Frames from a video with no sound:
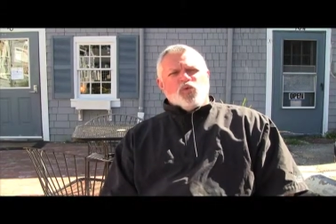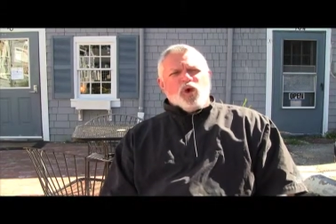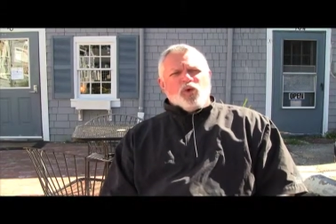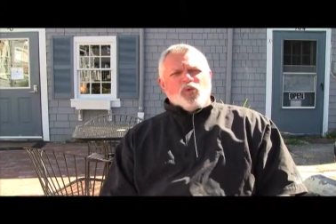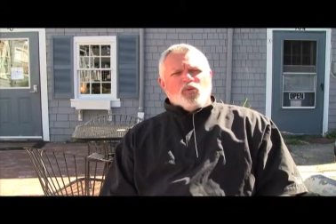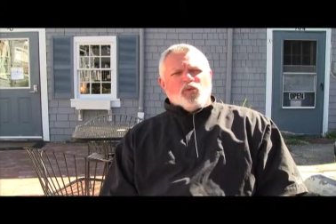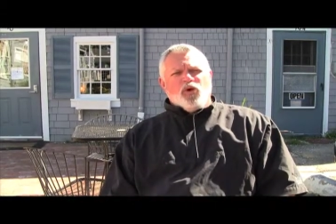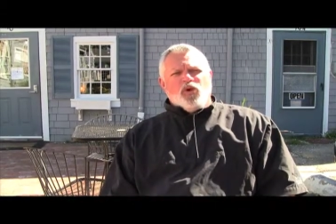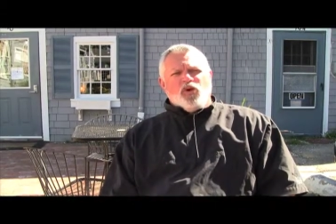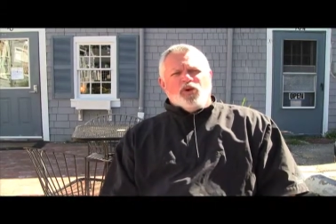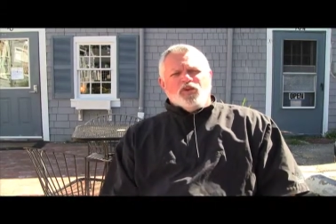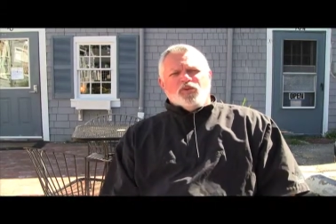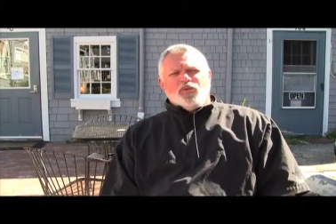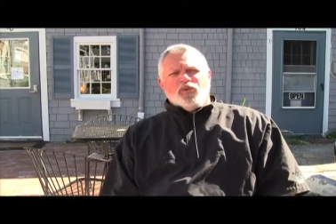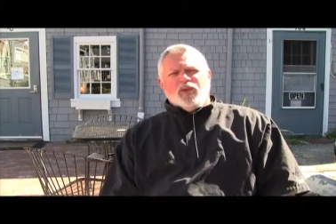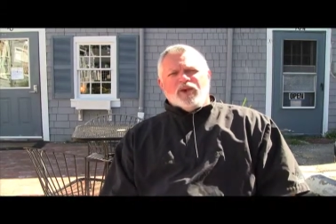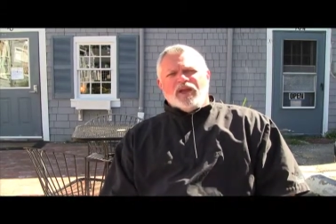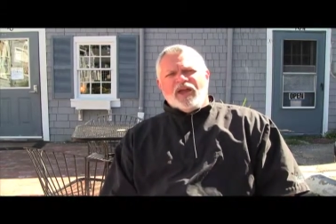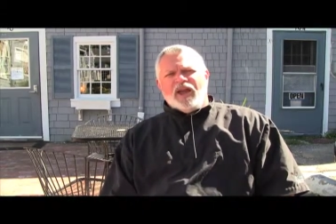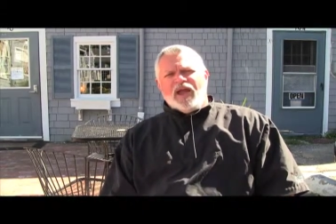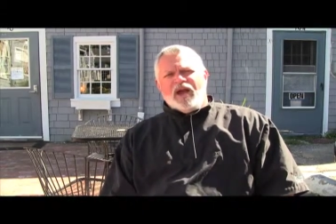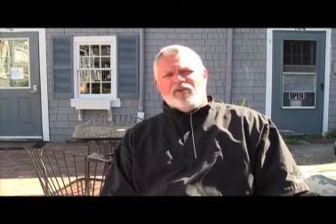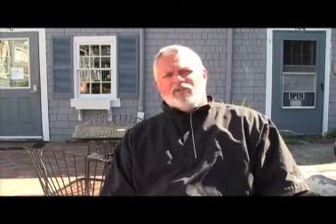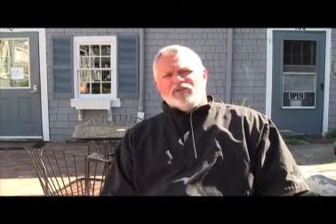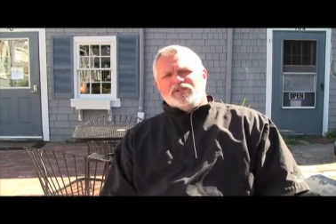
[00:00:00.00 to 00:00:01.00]
What role do
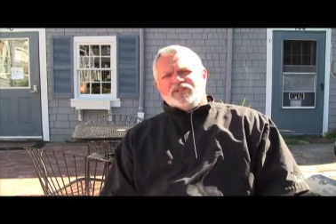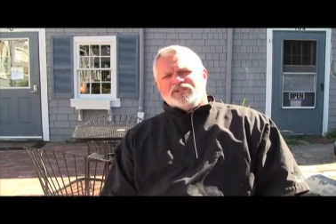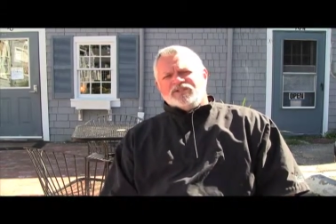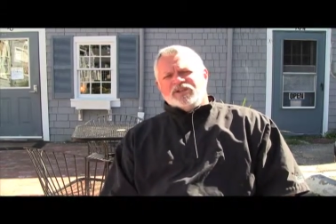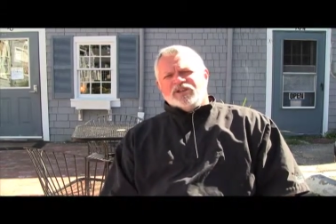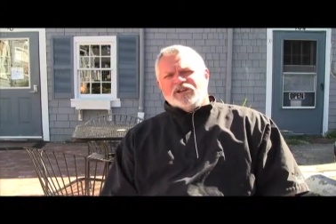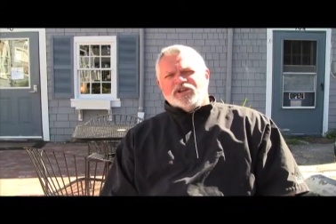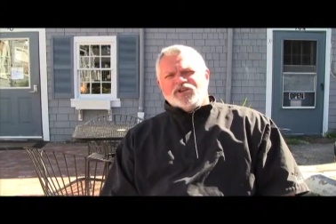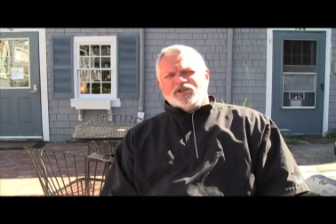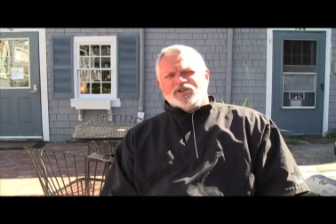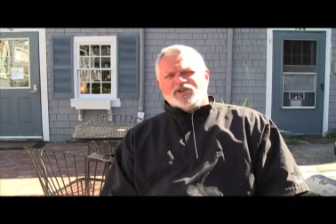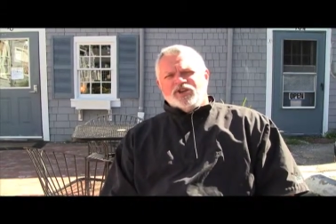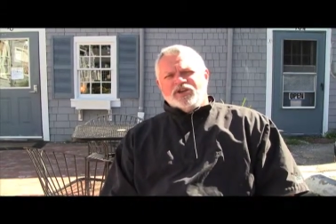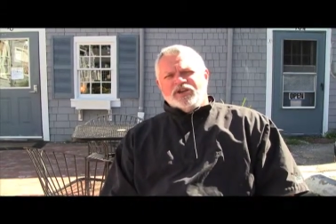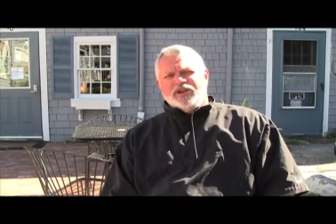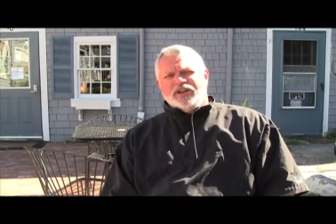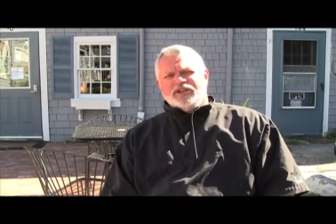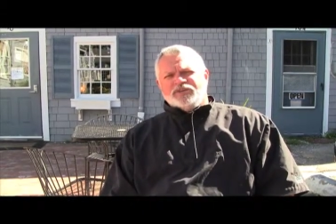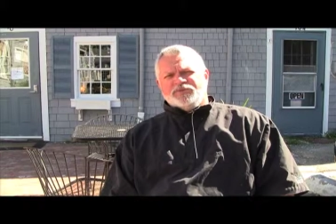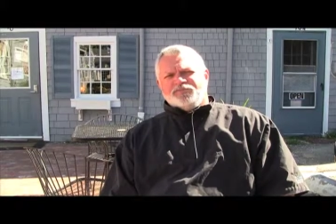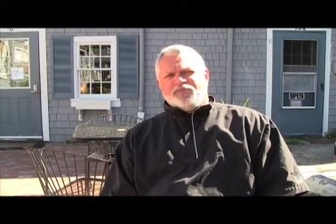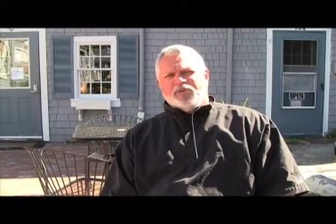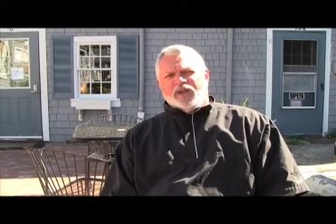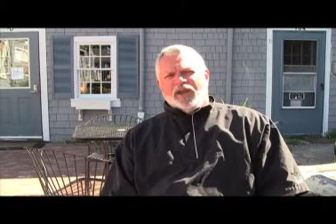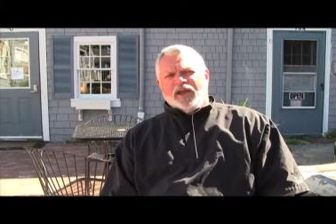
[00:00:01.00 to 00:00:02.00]
accountants and
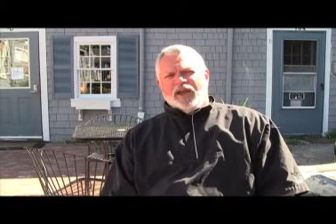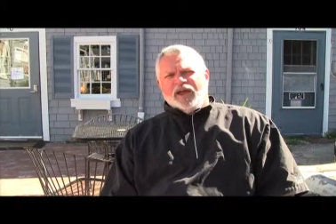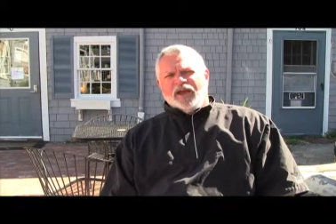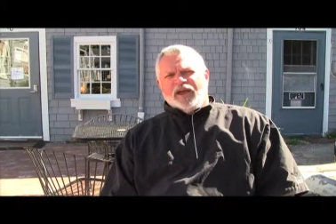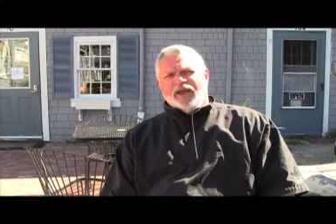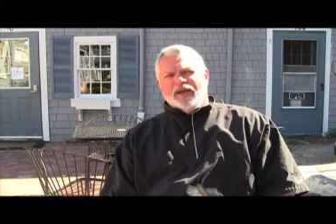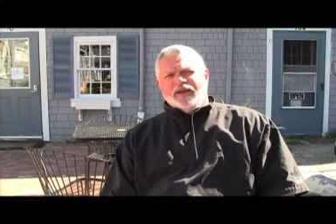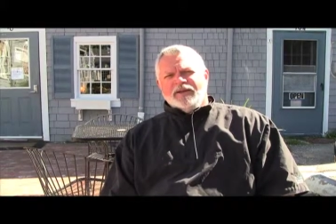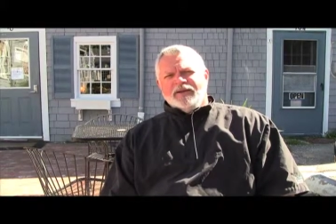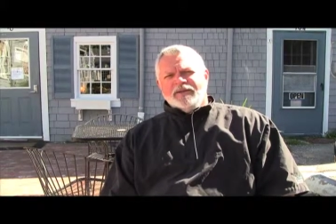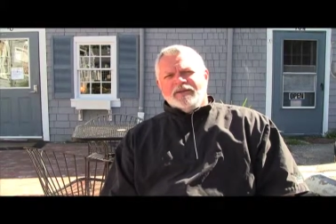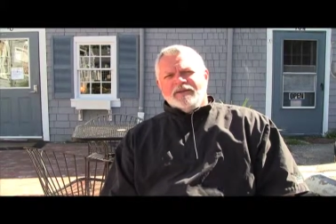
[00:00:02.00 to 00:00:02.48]
attorneys play?